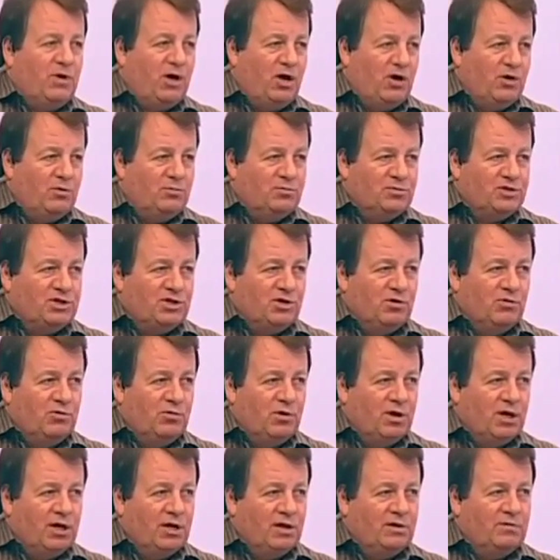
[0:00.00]

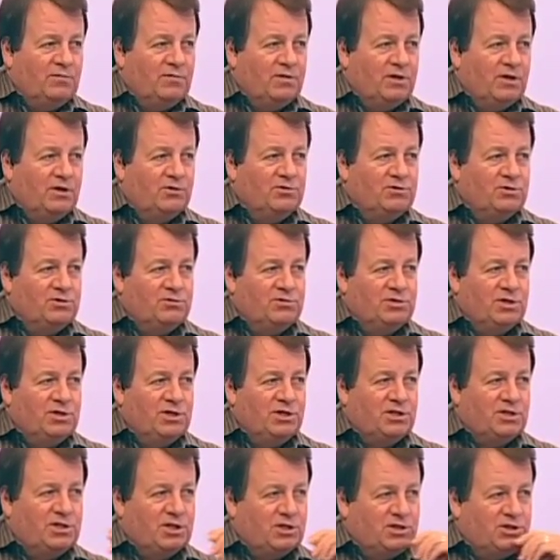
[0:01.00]
homeschooling for those who
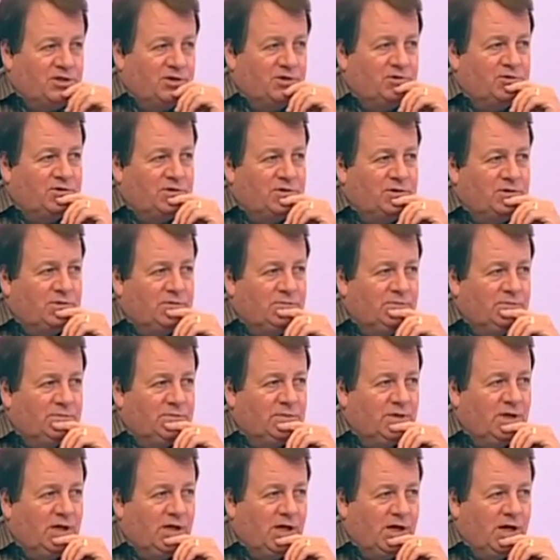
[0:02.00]
teach their children
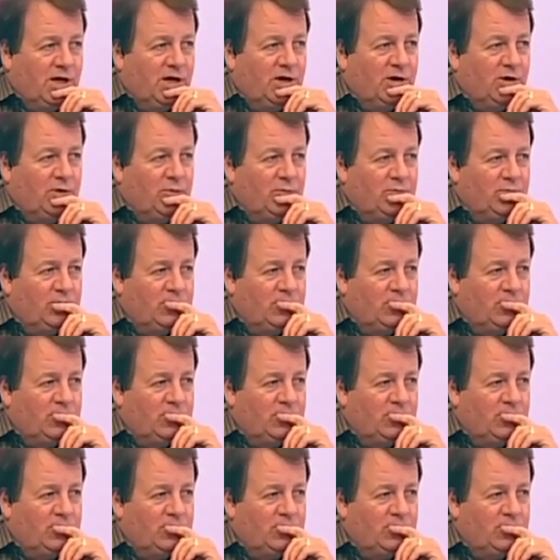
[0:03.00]
at home.